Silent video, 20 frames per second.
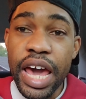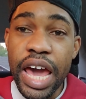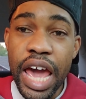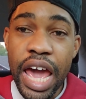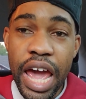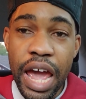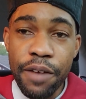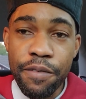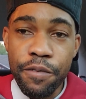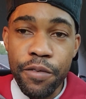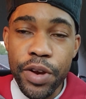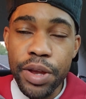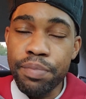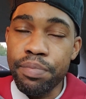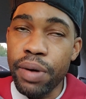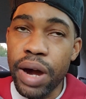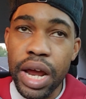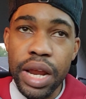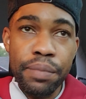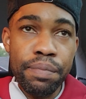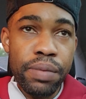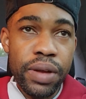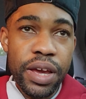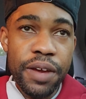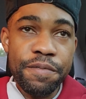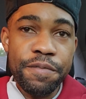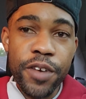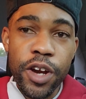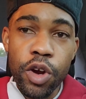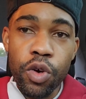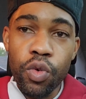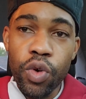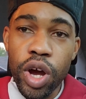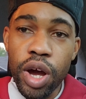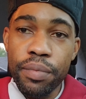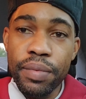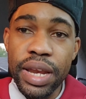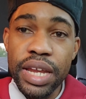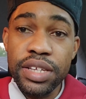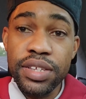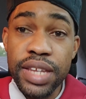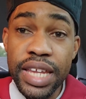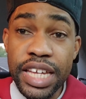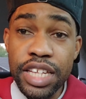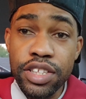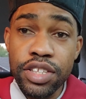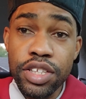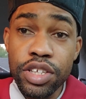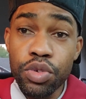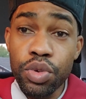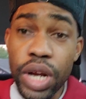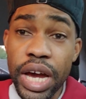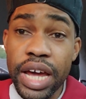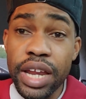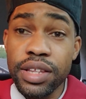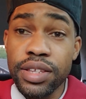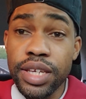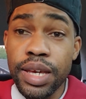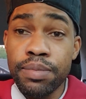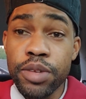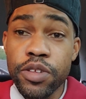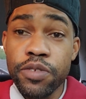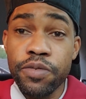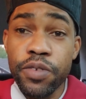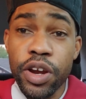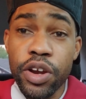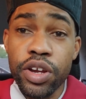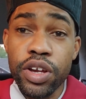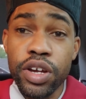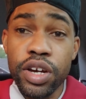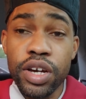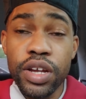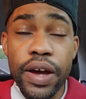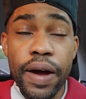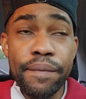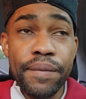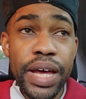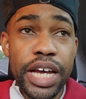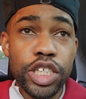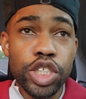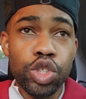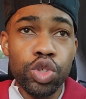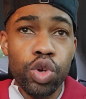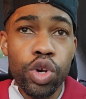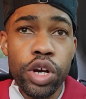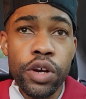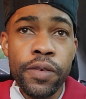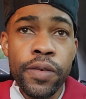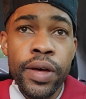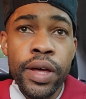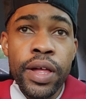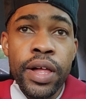Everybody played very well, man. This Leeds United team is very good. I'm not sure.